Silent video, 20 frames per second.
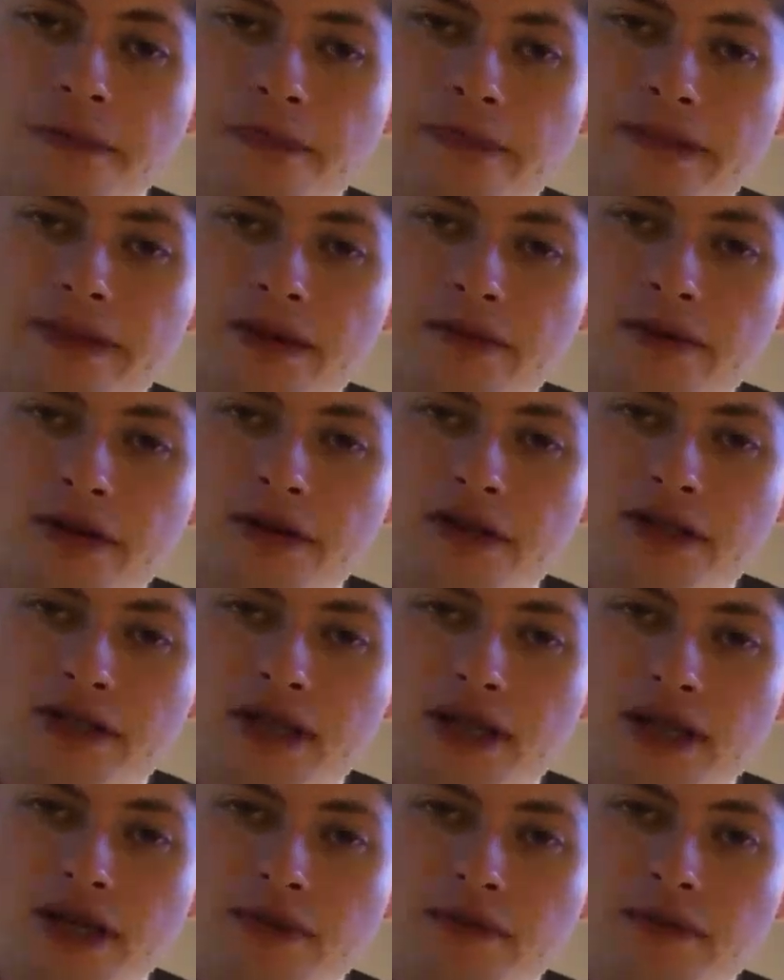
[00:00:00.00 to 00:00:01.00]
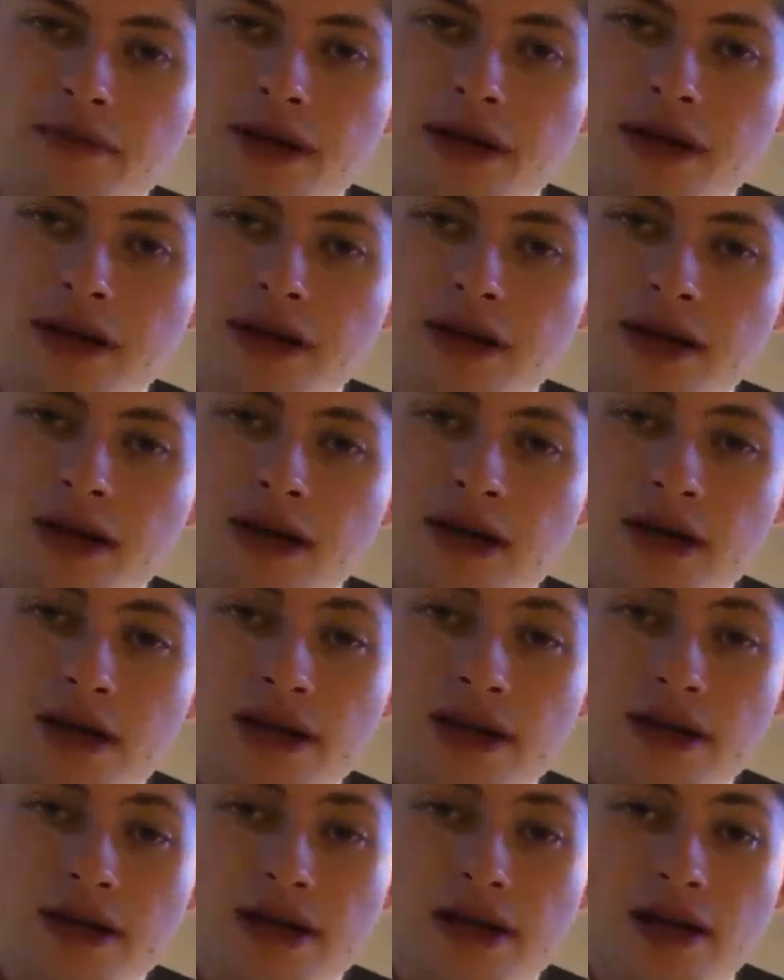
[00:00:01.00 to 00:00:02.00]
then Martin saying in May,
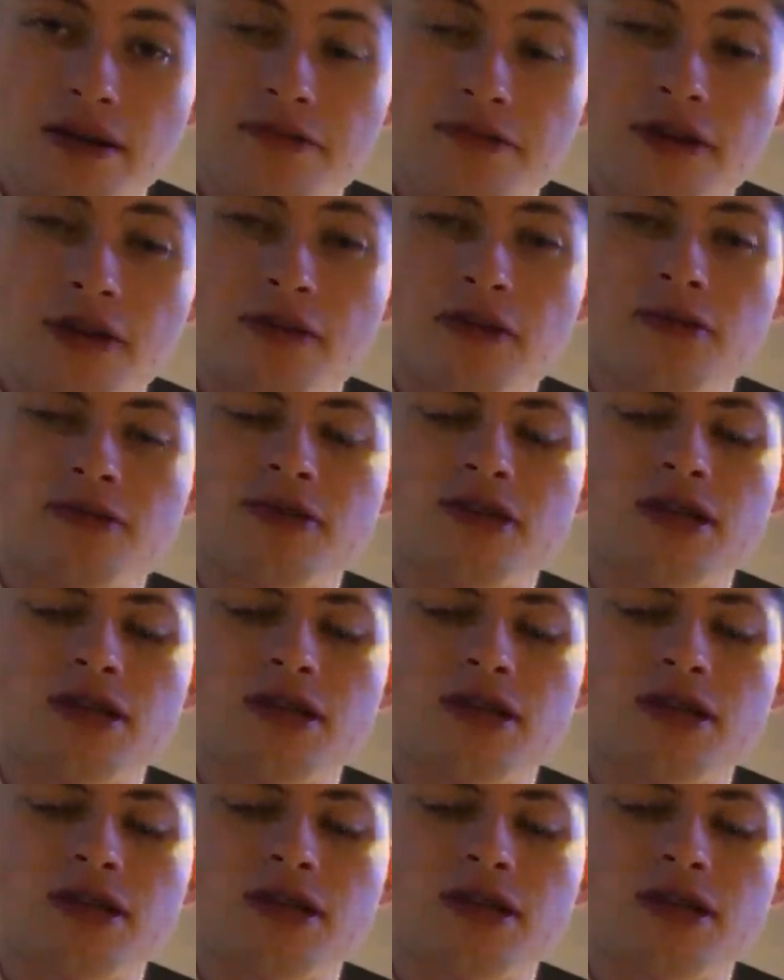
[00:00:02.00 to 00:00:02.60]
yeah, have 30 Reapers.